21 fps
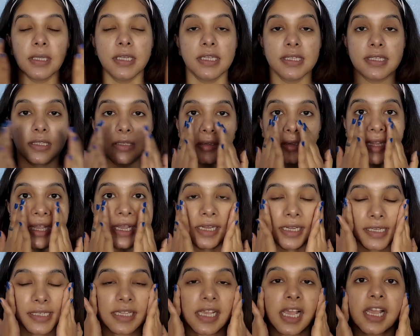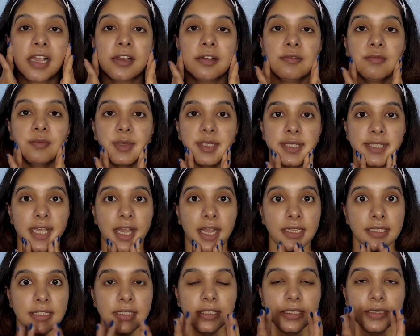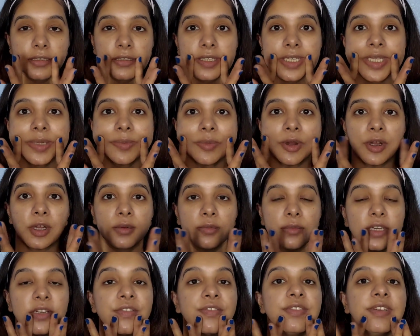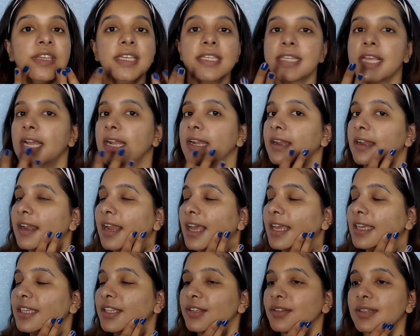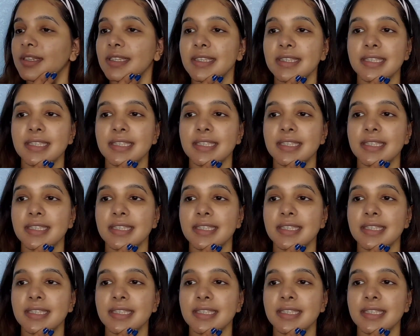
So yeah guys, I have massaged the cream on my face, and like you can